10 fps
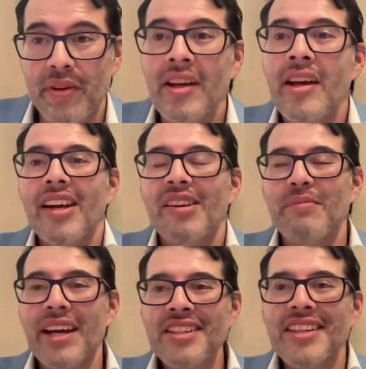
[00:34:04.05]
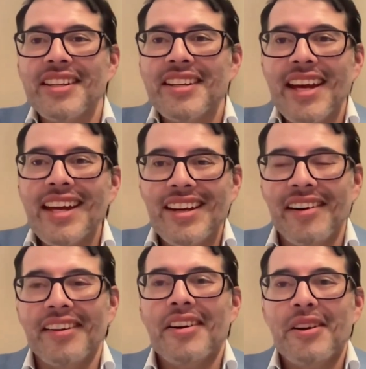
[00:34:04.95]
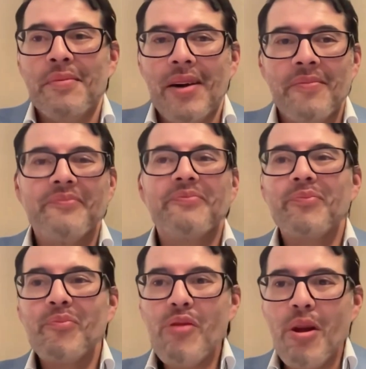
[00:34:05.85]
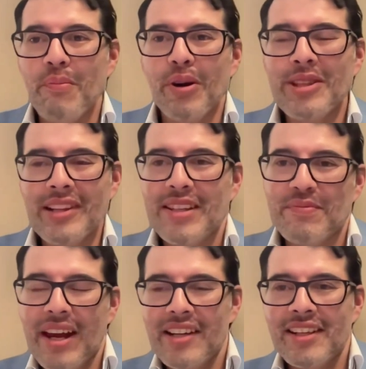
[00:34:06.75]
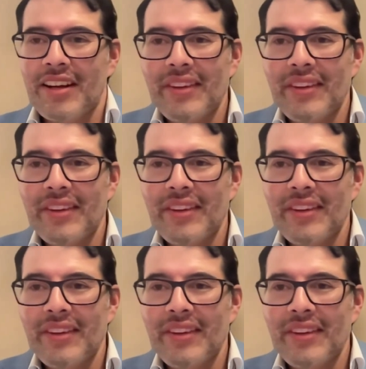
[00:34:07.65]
But imagine the day here and talk about personalized medicine.